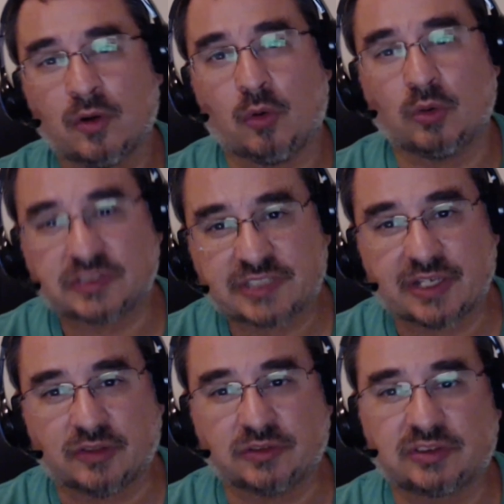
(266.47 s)

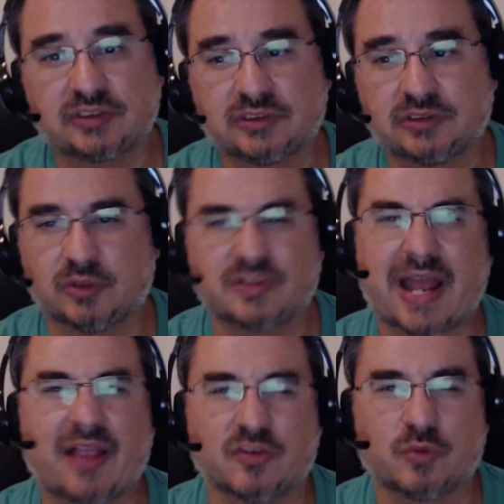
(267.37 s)
skills or
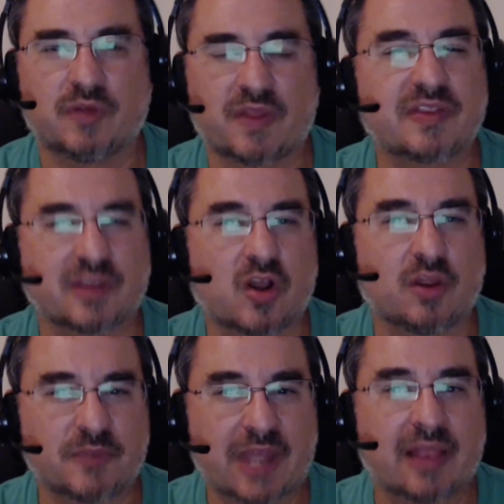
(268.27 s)
talents. Whatever. I think they call
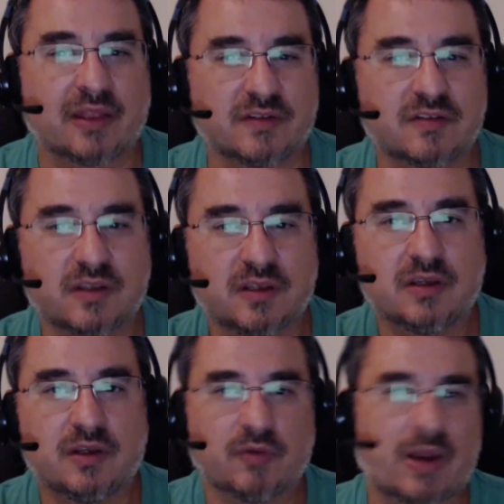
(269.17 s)
them talents,
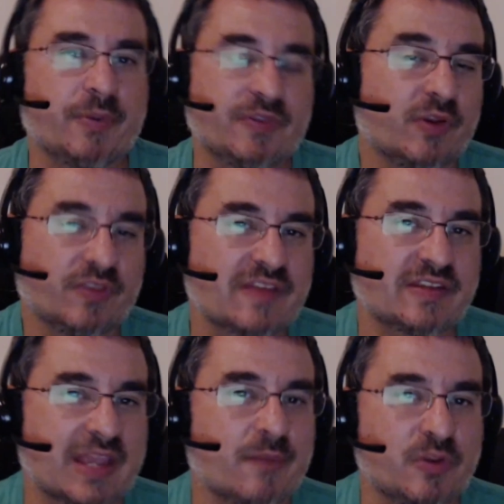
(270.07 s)
right? But that's a
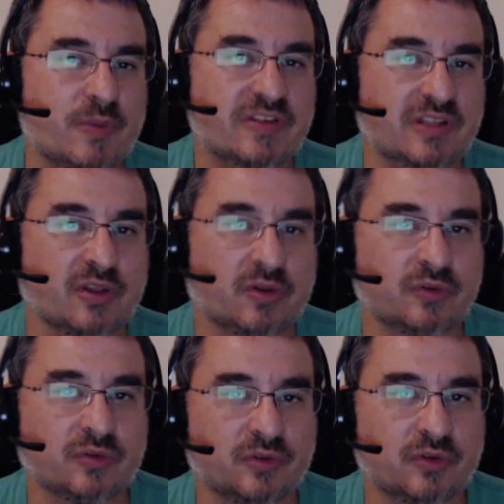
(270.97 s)
game where you basically
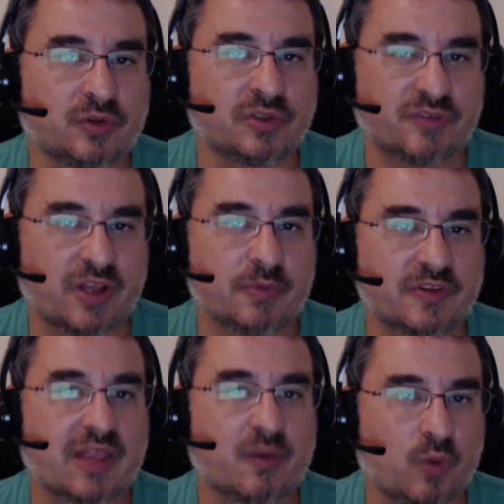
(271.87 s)
only develop a
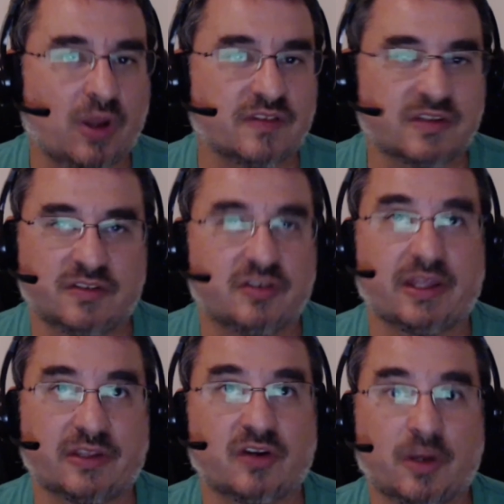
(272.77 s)
talent once until
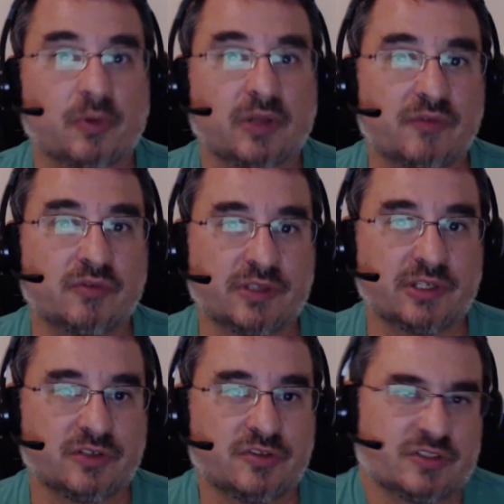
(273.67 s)
like your upper level, and
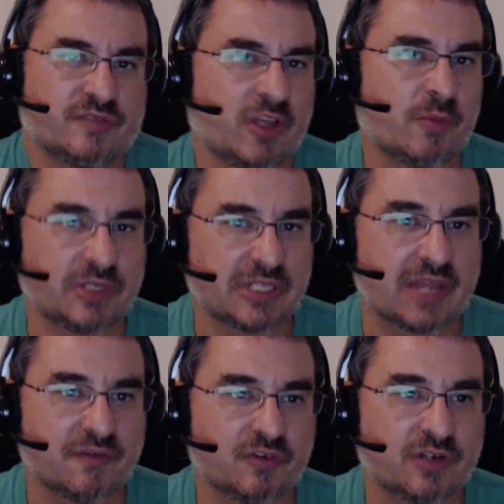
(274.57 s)
then you just develop it
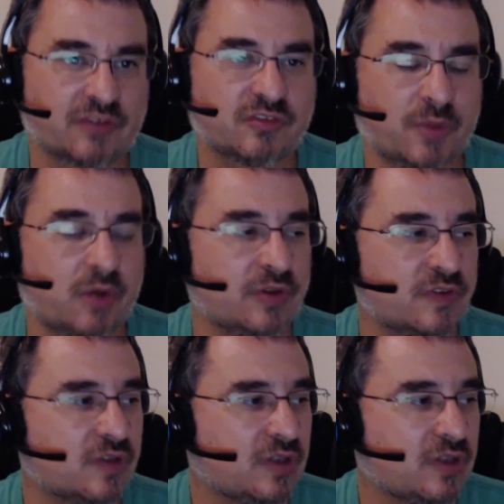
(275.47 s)
again for an extra bonus.